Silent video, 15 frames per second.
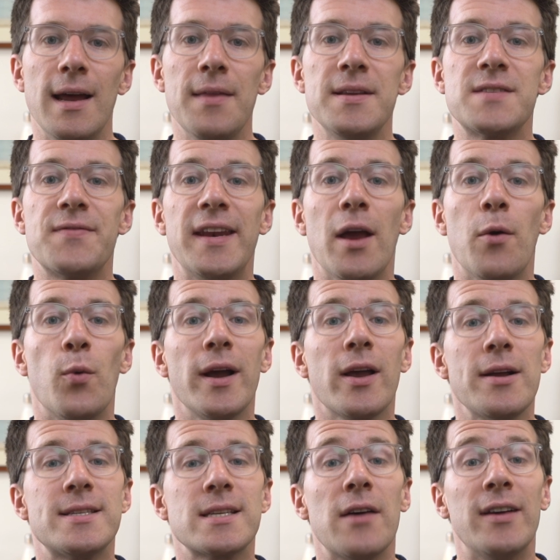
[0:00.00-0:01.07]
In this video, we're
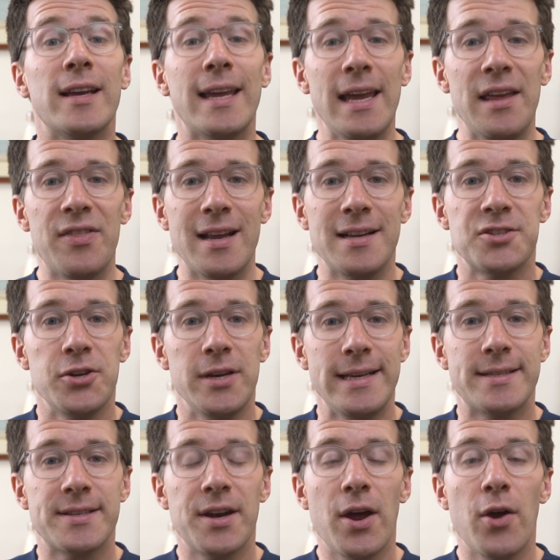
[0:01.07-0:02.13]
going to cover key things you need
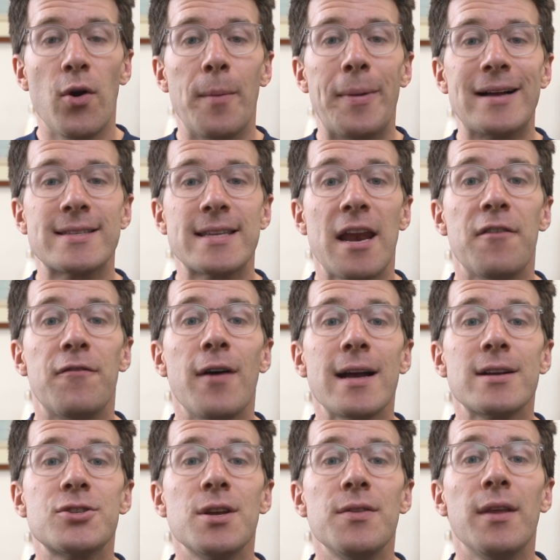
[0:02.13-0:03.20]
to know about an
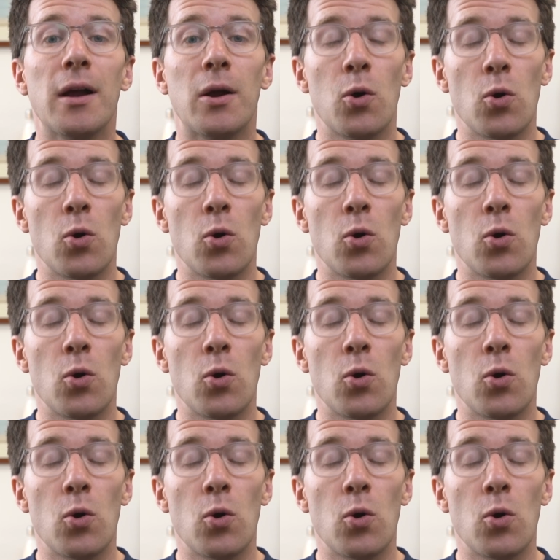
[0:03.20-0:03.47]
infection that